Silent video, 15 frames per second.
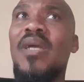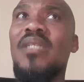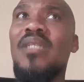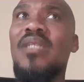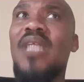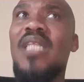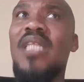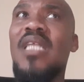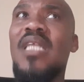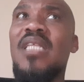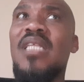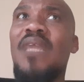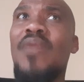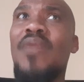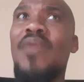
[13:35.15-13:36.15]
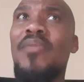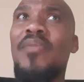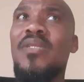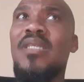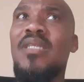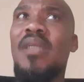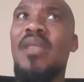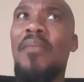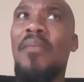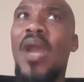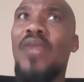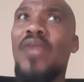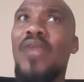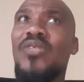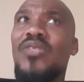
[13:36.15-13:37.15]
they represent
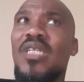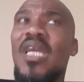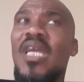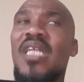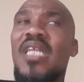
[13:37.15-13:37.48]
democracy,